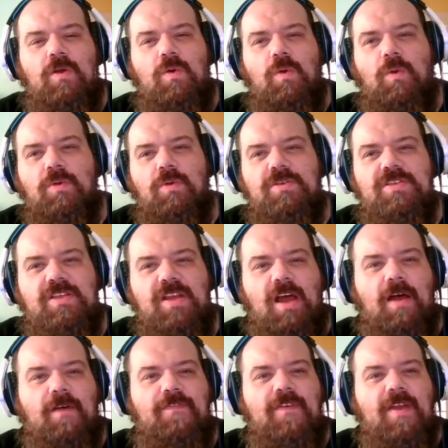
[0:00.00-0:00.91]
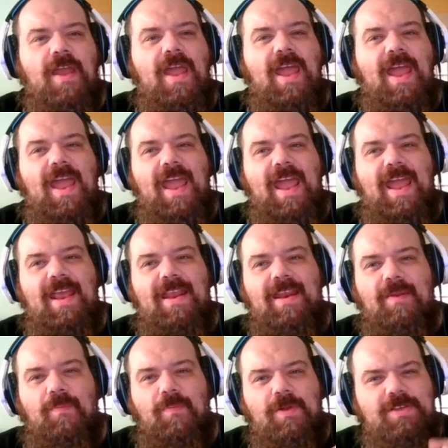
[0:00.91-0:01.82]
cool stuff,
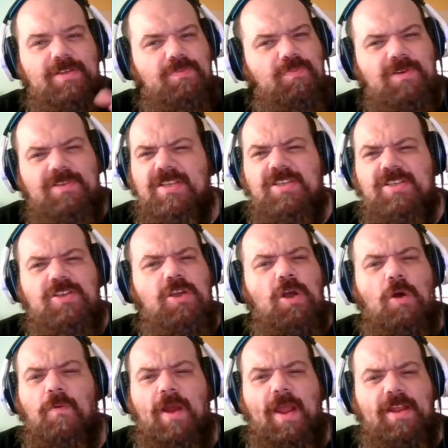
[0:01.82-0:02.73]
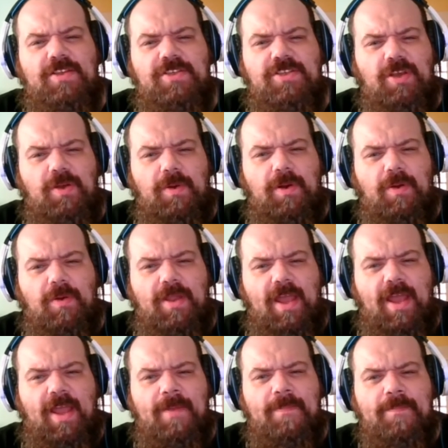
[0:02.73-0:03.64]
and let's just go right to it,
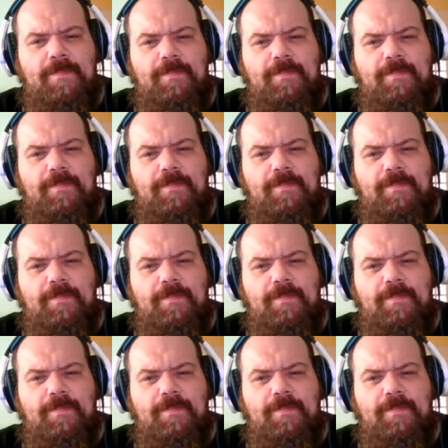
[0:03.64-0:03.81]
okay?